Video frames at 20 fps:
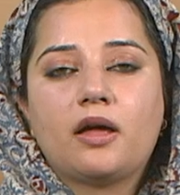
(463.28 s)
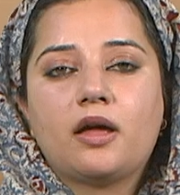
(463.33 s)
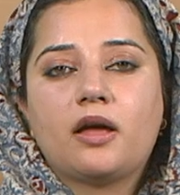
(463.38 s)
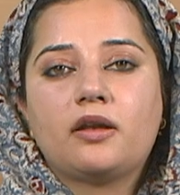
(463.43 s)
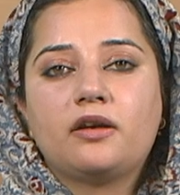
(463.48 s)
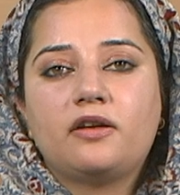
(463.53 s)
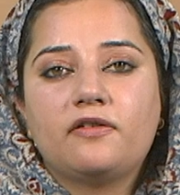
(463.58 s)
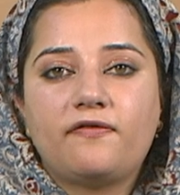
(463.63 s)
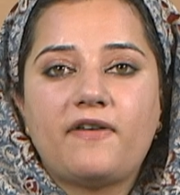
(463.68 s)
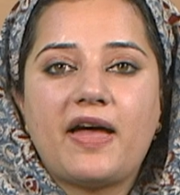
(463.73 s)

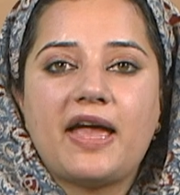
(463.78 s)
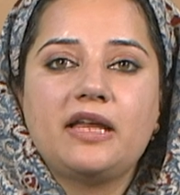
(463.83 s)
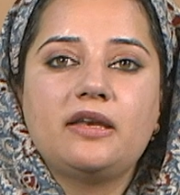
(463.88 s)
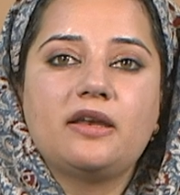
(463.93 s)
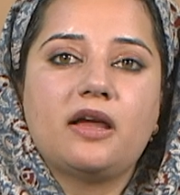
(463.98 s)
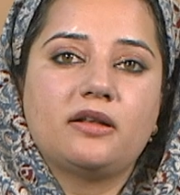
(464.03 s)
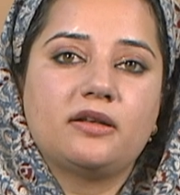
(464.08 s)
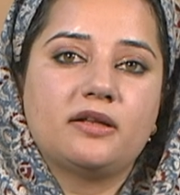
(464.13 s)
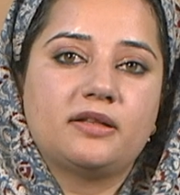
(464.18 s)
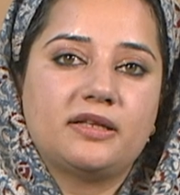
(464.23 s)
Defined
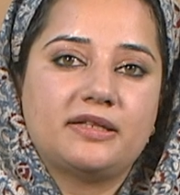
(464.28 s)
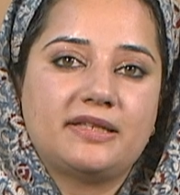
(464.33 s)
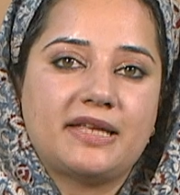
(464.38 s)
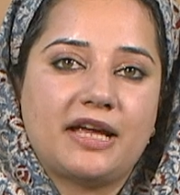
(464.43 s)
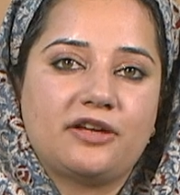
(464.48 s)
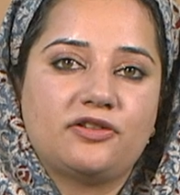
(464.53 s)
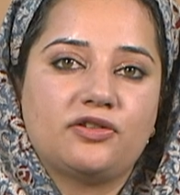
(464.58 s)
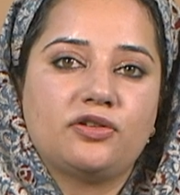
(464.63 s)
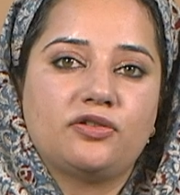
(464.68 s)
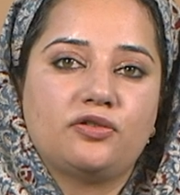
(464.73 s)
under the
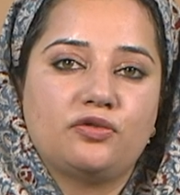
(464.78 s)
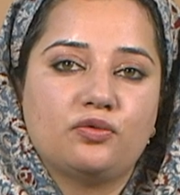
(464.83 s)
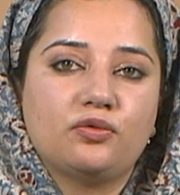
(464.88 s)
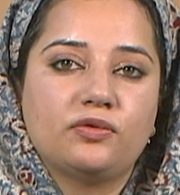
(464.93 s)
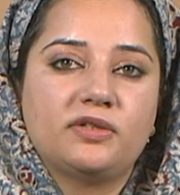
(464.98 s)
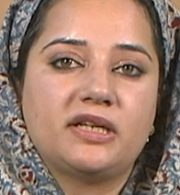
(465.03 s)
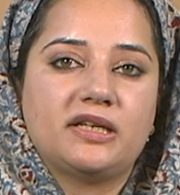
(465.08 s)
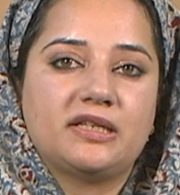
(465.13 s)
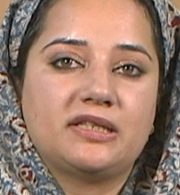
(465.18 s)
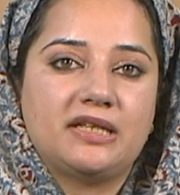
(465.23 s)
Section
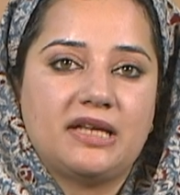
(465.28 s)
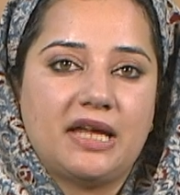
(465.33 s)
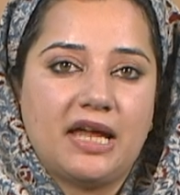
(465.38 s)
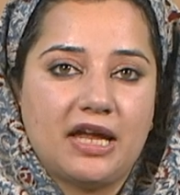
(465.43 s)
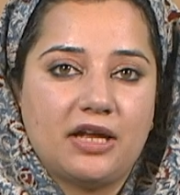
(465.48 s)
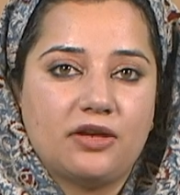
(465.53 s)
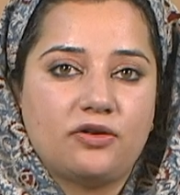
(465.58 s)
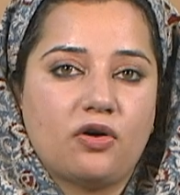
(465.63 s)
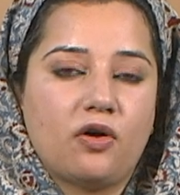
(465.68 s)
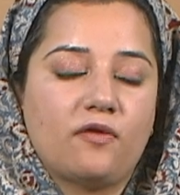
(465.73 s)

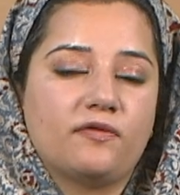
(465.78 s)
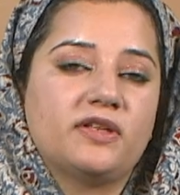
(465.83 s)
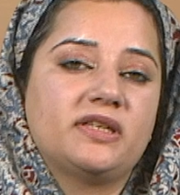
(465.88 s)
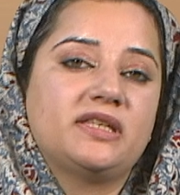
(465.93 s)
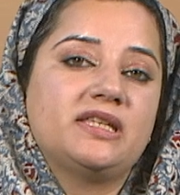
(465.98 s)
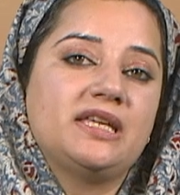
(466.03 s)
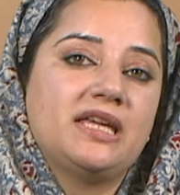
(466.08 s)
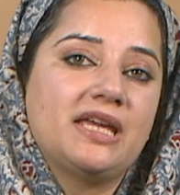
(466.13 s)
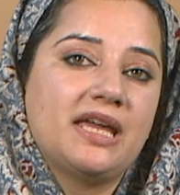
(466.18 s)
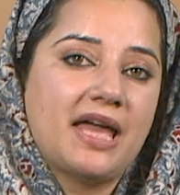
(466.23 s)
268 of the
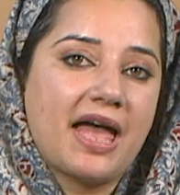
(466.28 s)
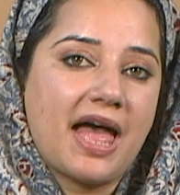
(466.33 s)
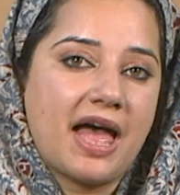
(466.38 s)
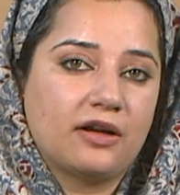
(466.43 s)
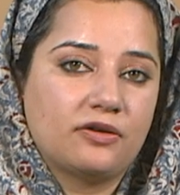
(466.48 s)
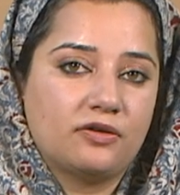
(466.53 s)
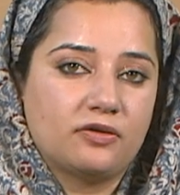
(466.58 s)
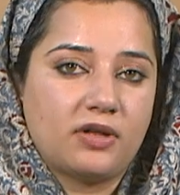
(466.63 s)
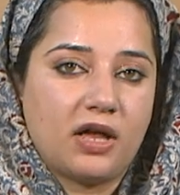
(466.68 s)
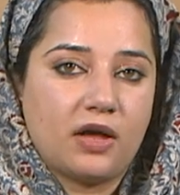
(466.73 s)
CA Act
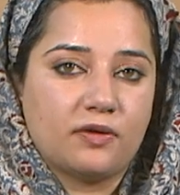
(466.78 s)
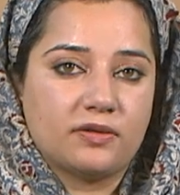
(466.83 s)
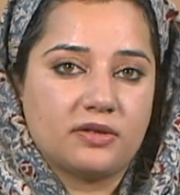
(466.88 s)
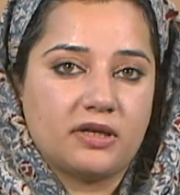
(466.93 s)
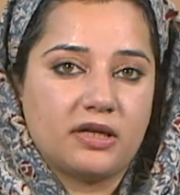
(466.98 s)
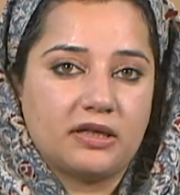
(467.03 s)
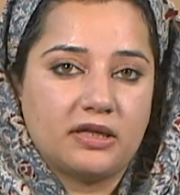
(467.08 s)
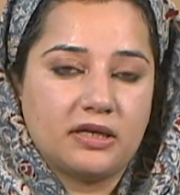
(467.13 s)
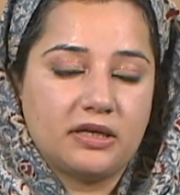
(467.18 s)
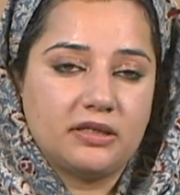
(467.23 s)

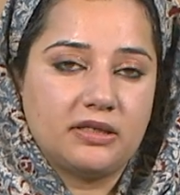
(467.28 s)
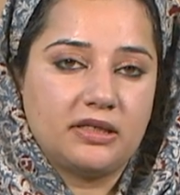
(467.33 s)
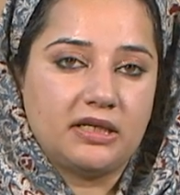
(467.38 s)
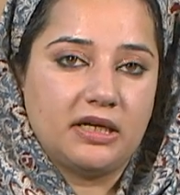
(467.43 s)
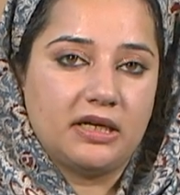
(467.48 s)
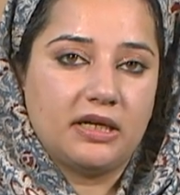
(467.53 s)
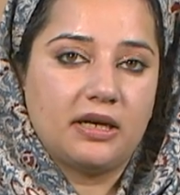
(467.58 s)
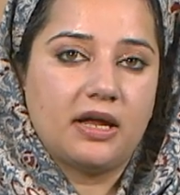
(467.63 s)
2013,